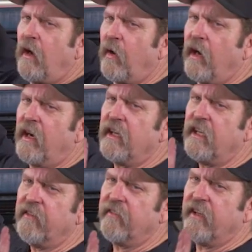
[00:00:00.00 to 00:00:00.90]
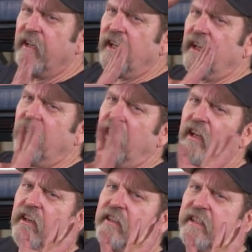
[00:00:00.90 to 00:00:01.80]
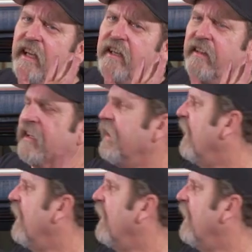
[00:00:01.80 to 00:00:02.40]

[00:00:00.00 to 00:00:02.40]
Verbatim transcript: or even the underside of the